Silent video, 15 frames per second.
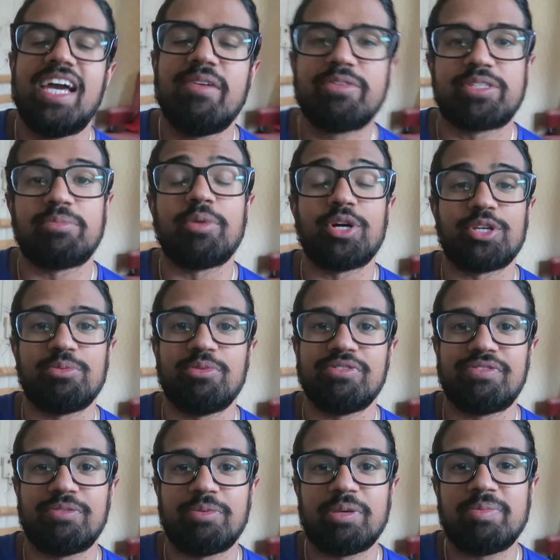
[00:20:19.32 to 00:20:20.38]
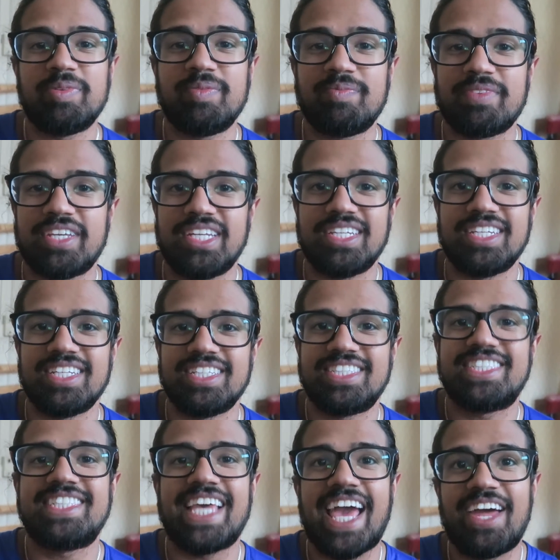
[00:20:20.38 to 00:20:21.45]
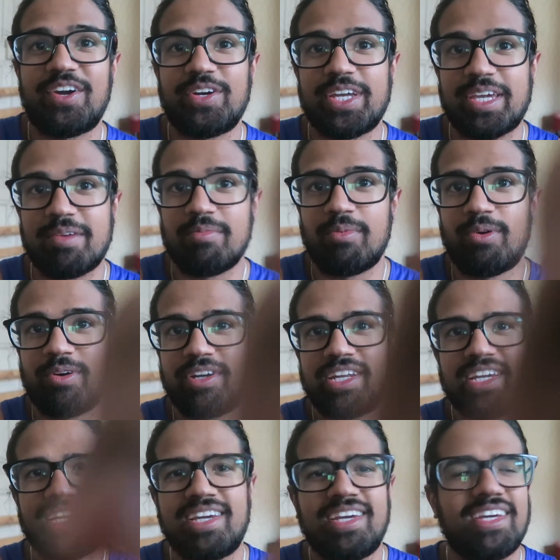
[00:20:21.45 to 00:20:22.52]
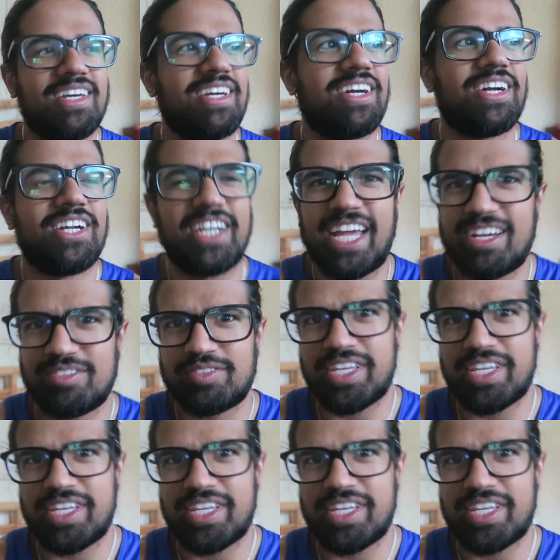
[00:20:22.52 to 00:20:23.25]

Hey, what's up all you beautiful people? It is Saturday morning, or now